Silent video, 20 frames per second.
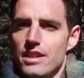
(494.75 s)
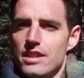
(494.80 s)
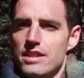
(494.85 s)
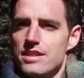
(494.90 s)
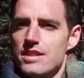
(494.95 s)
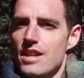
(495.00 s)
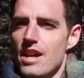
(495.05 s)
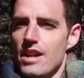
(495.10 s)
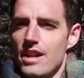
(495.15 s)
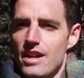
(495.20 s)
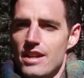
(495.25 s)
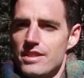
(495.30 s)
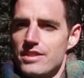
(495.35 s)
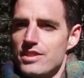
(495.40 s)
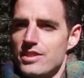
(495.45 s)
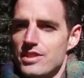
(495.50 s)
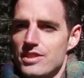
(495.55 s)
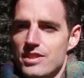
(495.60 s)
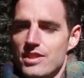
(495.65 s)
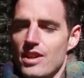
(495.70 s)
It's not us
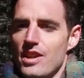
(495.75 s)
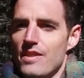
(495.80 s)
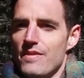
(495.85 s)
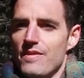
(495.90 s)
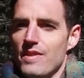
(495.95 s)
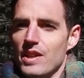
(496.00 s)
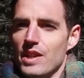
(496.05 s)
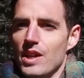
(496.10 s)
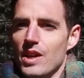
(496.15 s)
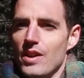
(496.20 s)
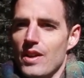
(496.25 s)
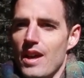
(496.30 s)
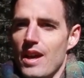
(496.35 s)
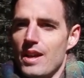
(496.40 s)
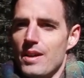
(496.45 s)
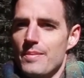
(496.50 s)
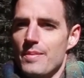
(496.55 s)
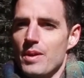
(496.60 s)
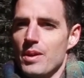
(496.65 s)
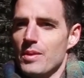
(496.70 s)
just trying to figure out
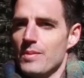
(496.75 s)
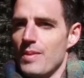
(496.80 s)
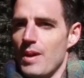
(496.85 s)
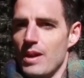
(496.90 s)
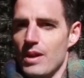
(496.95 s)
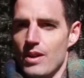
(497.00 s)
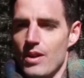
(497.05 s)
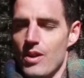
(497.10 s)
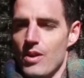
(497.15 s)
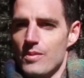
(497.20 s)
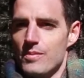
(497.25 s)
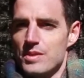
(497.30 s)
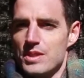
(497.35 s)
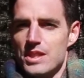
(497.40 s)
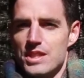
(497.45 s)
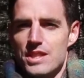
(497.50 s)
how to build better homes.